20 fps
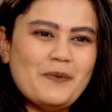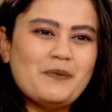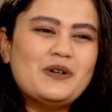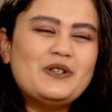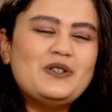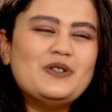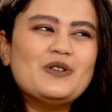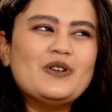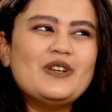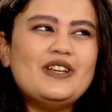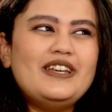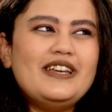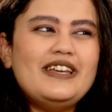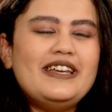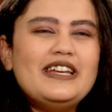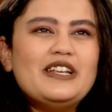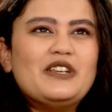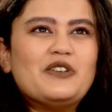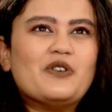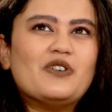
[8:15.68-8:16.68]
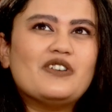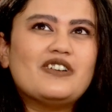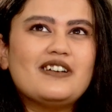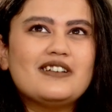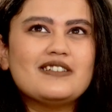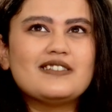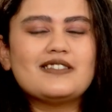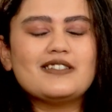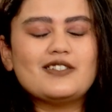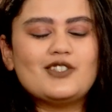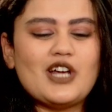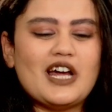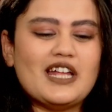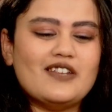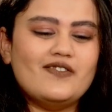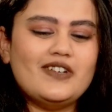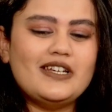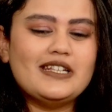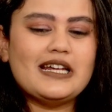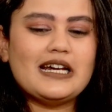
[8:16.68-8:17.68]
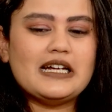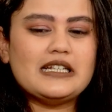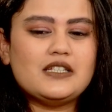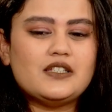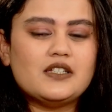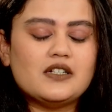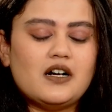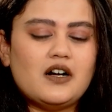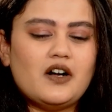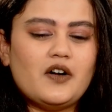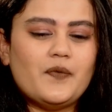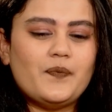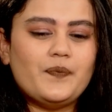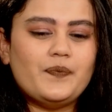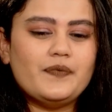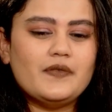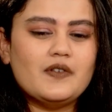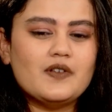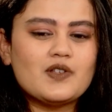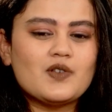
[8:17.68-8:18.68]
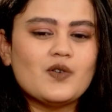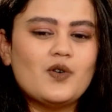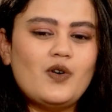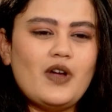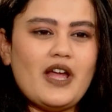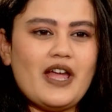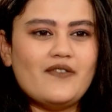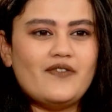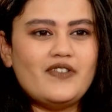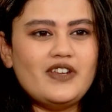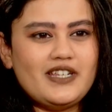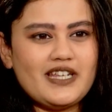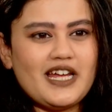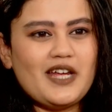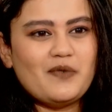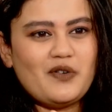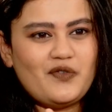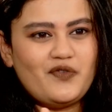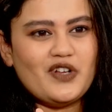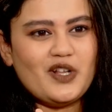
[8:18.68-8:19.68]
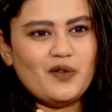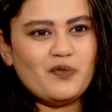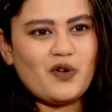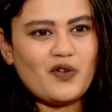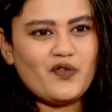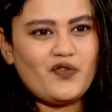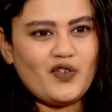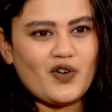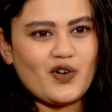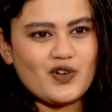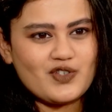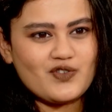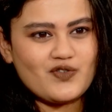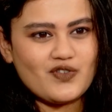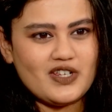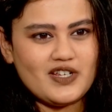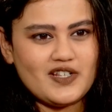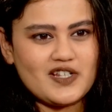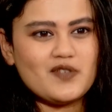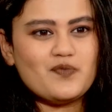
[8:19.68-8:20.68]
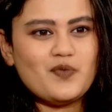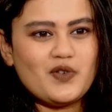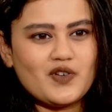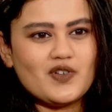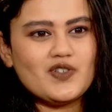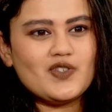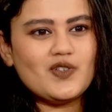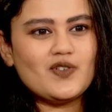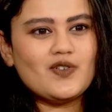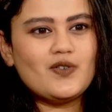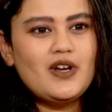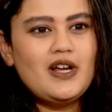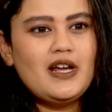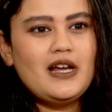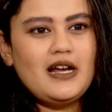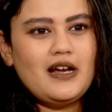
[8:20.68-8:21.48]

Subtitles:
But, you know, he told us, Janhvi, that so every time a film of yours releases, because, you know,